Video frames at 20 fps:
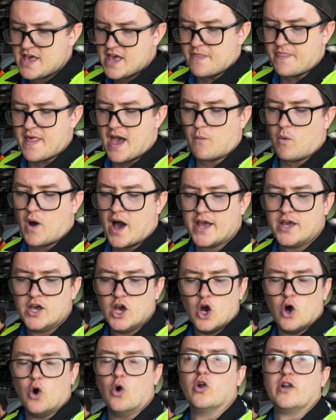And that way
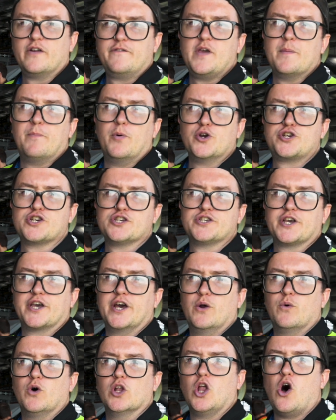all of your bushes are
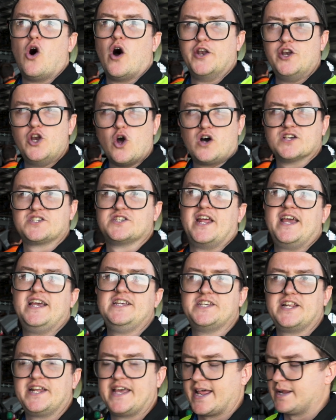going to align nice and
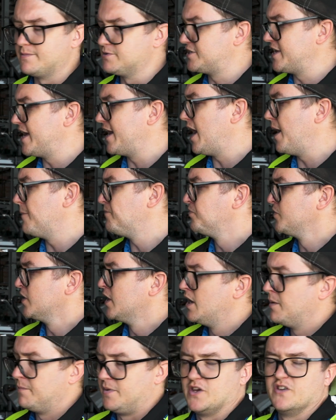easy to get them set up,
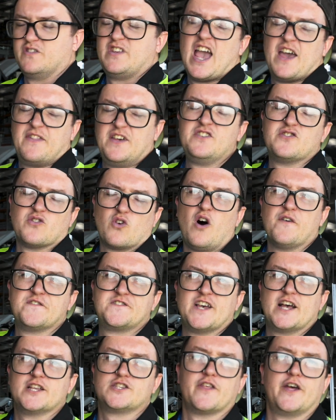because yeah, these are
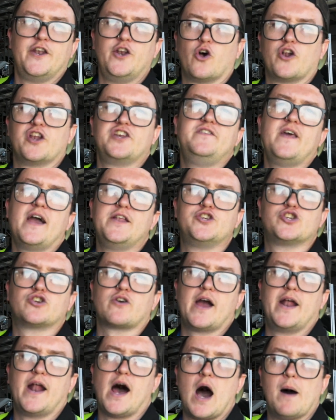offset, so they're not a dead
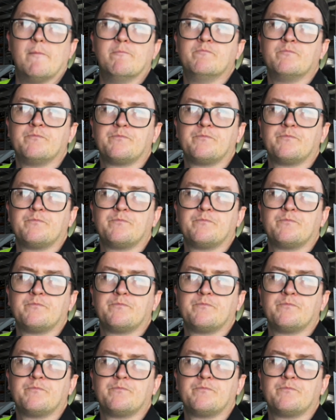straight arm.